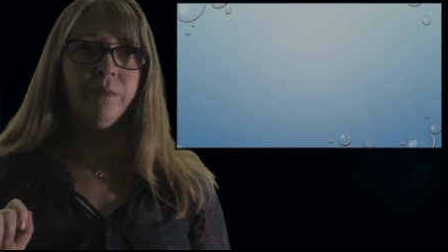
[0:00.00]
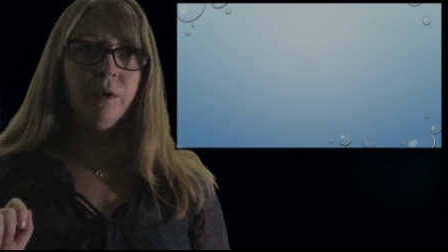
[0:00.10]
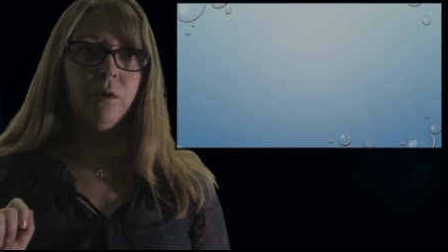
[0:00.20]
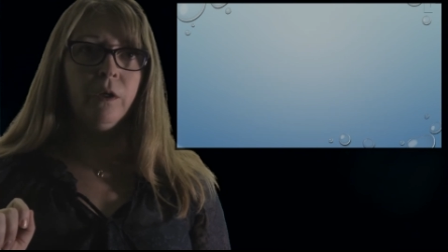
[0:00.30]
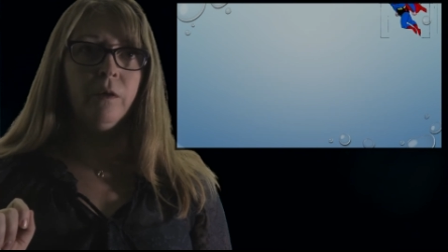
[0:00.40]

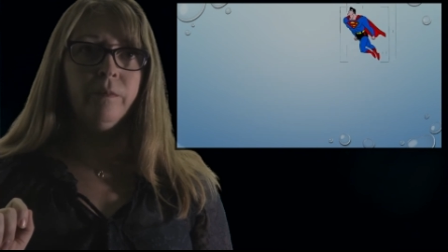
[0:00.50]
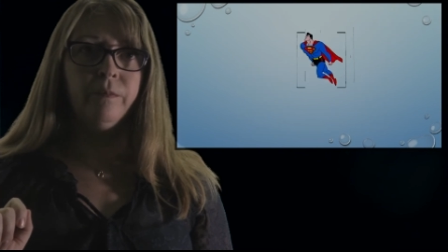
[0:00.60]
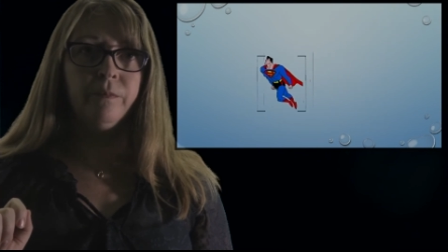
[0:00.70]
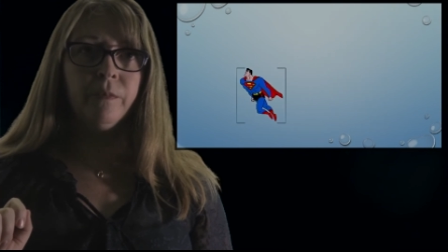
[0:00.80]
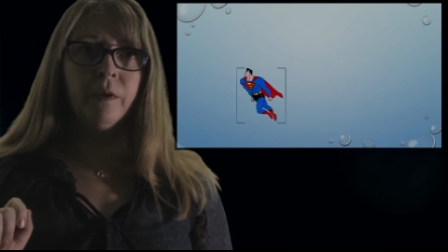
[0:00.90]
Okay.
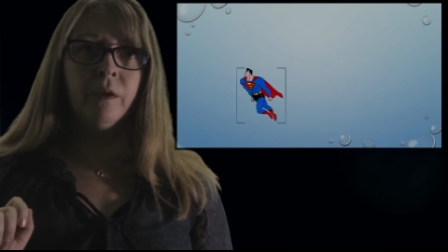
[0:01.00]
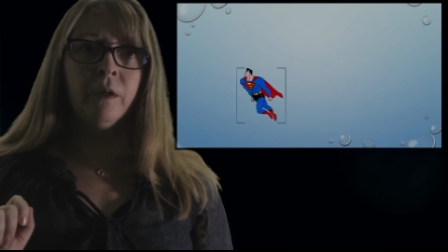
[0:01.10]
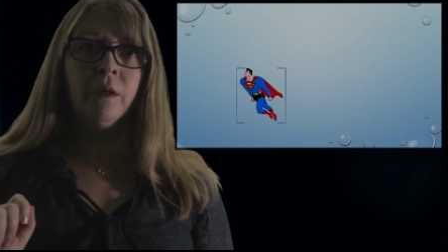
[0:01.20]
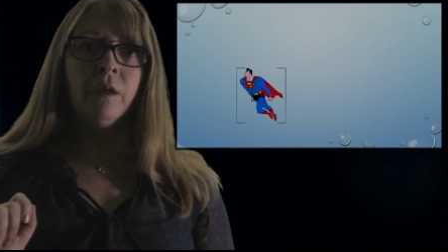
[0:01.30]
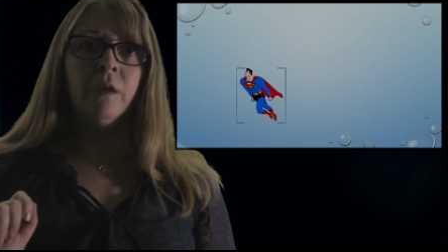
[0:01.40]

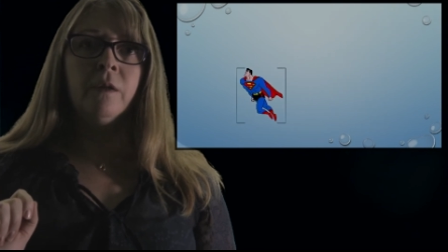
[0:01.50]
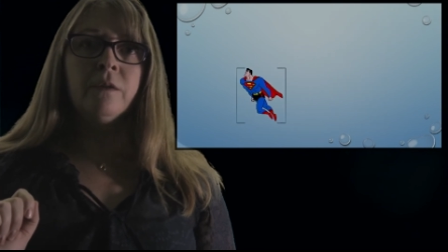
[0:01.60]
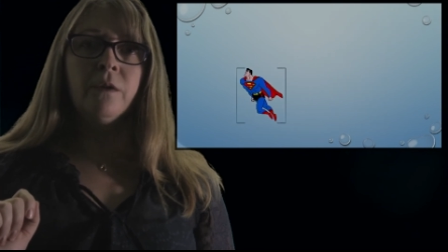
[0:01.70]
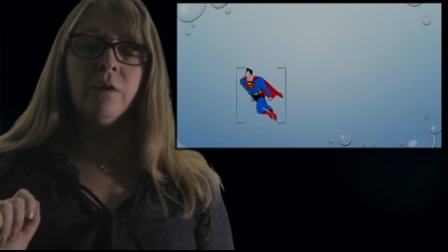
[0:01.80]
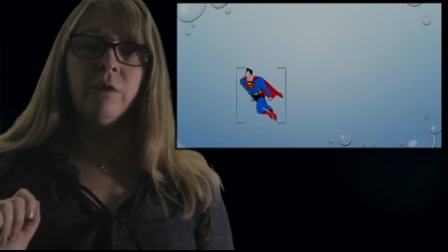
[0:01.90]

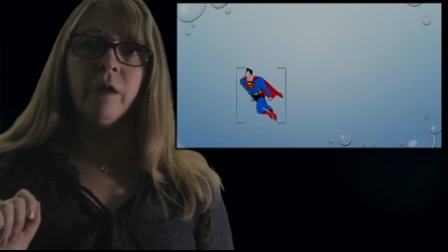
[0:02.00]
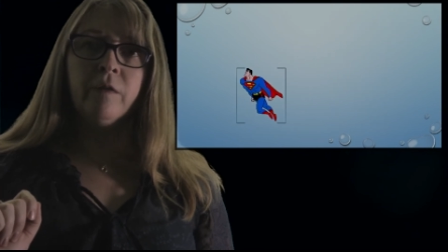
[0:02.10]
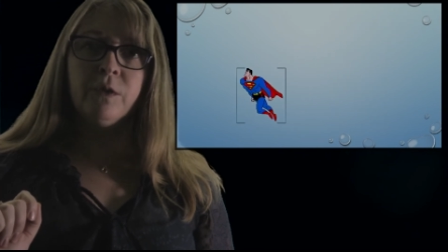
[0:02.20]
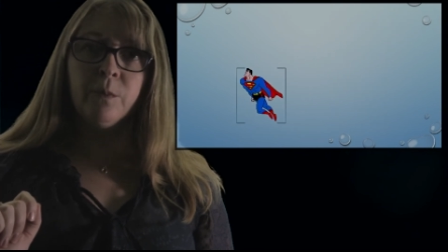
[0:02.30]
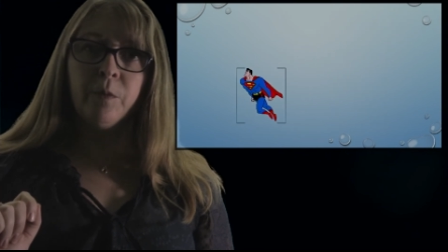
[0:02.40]
So here we have
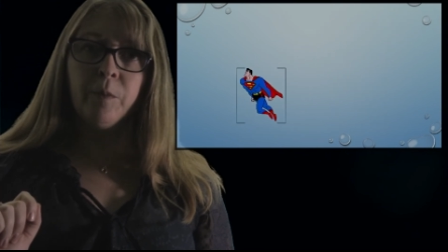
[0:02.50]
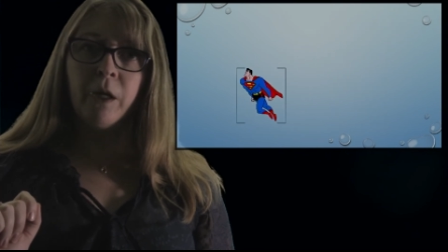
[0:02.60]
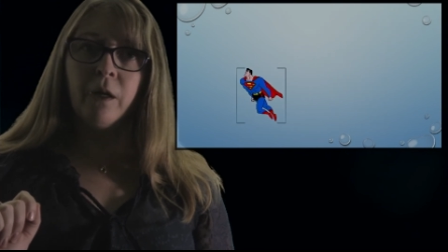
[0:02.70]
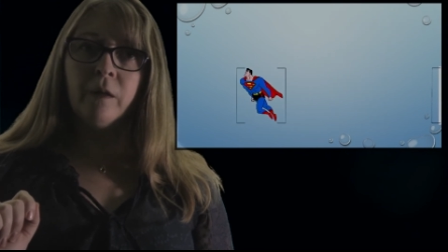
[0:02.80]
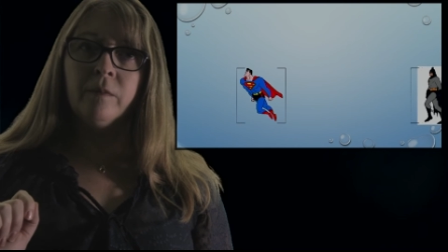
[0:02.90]

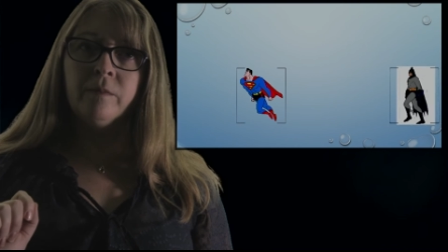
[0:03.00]
Superman